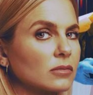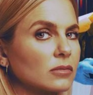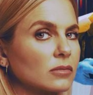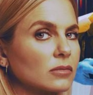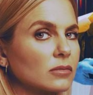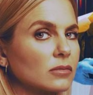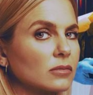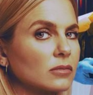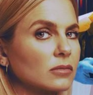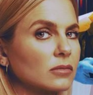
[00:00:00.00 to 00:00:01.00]

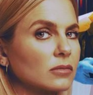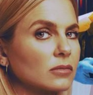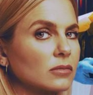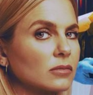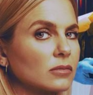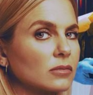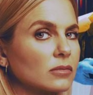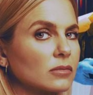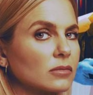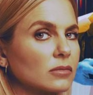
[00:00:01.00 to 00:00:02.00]

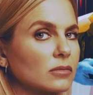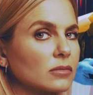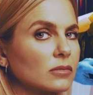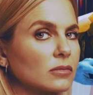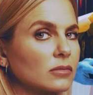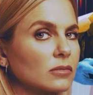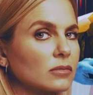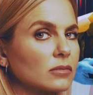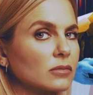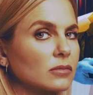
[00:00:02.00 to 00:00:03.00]

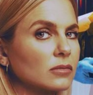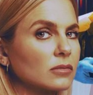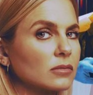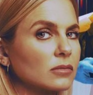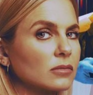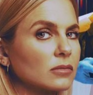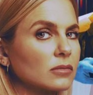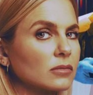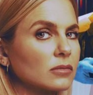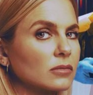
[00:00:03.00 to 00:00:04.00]

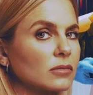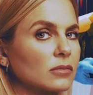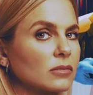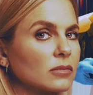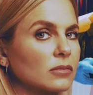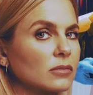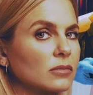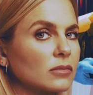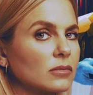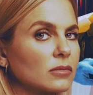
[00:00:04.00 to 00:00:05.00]

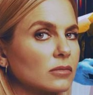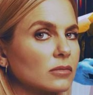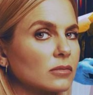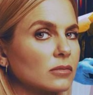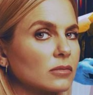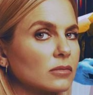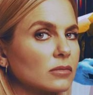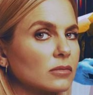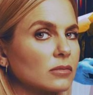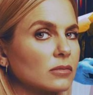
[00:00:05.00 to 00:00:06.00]

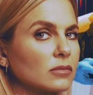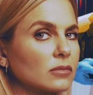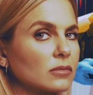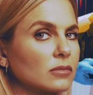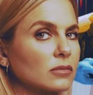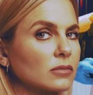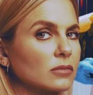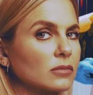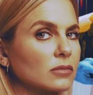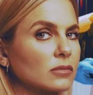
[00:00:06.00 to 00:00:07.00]

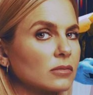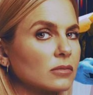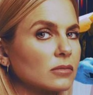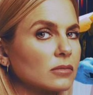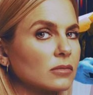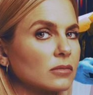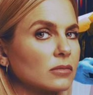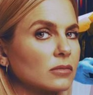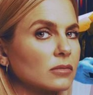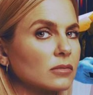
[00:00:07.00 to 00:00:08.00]
This person isn't speaking.